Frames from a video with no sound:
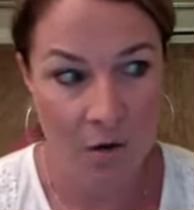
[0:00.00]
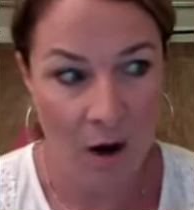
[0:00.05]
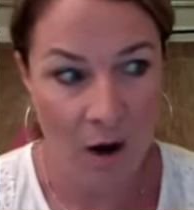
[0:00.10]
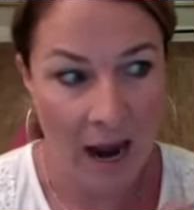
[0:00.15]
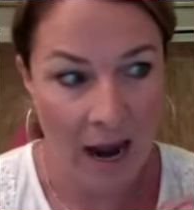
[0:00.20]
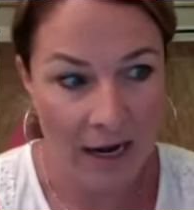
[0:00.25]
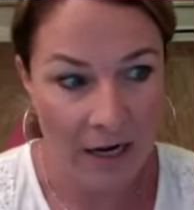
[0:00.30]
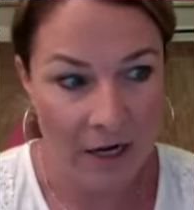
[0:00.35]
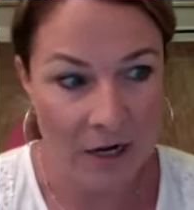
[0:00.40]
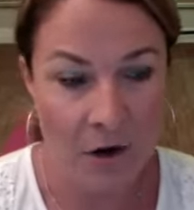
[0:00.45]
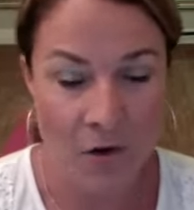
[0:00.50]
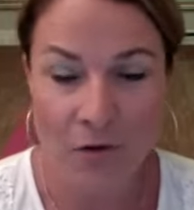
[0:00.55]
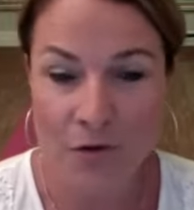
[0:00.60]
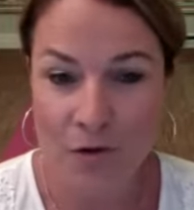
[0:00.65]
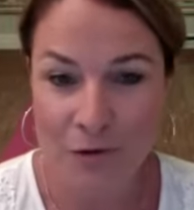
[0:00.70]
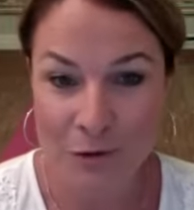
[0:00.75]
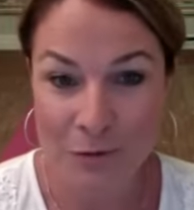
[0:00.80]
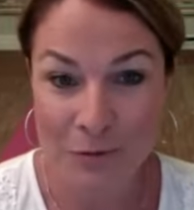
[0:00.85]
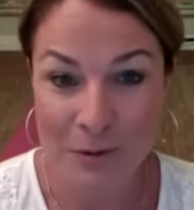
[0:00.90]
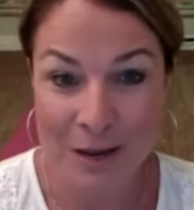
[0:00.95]
I know
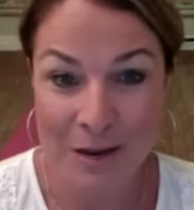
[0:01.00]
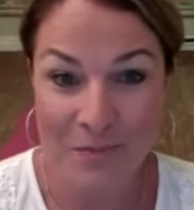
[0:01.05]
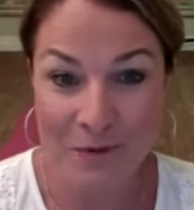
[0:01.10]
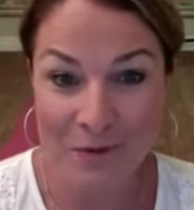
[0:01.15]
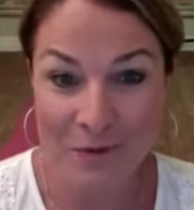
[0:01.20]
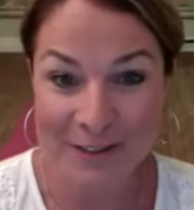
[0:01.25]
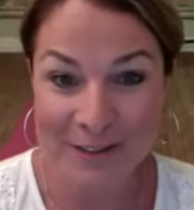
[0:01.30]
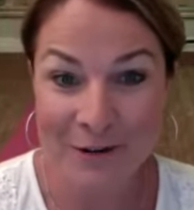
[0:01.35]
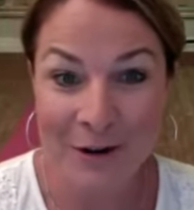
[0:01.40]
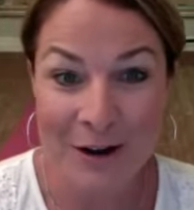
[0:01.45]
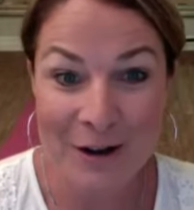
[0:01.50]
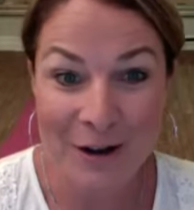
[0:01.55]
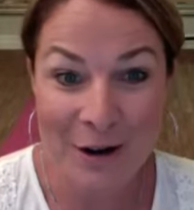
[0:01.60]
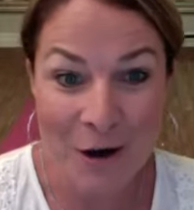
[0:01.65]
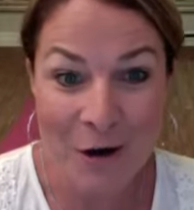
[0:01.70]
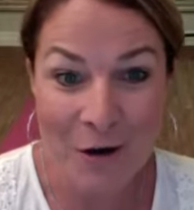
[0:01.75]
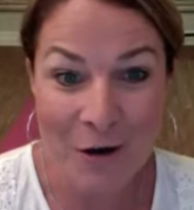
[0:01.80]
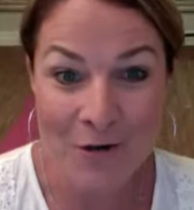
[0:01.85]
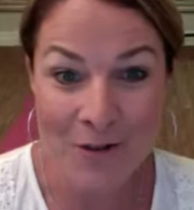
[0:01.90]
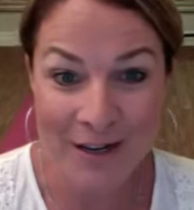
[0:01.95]
those people. And so I
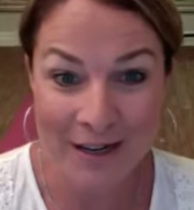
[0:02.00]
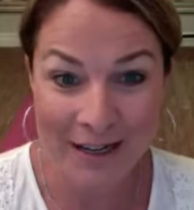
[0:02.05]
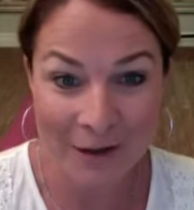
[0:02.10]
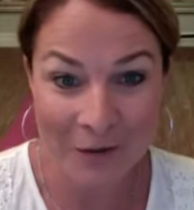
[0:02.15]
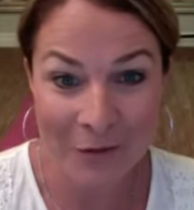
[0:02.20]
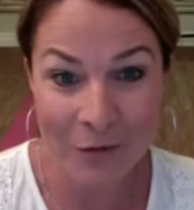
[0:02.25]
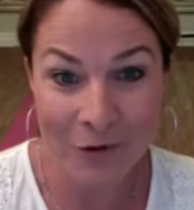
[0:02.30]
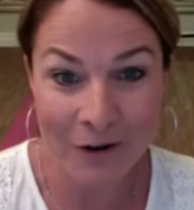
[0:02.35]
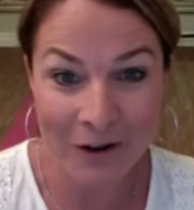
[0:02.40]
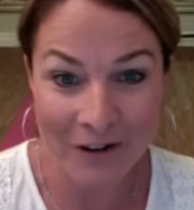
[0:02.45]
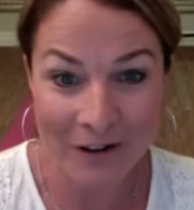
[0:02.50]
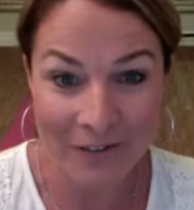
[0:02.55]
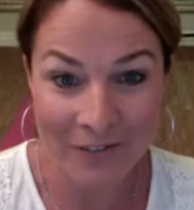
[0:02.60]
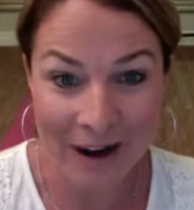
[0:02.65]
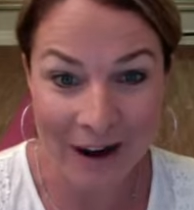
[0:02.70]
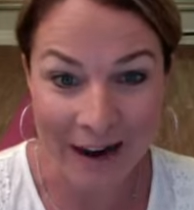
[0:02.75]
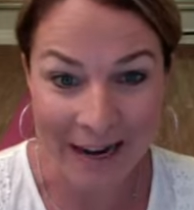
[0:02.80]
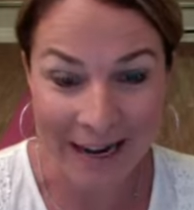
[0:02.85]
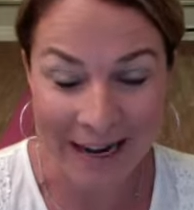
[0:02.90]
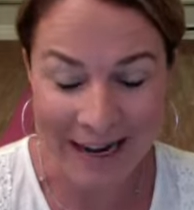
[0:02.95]
know that it can work,
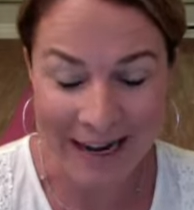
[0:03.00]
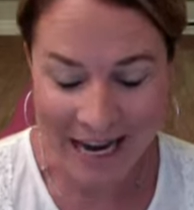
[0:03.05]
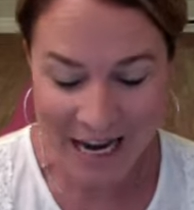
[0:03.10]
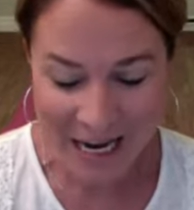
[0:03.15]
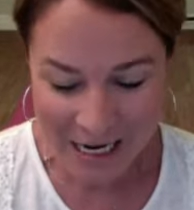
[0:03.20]
right?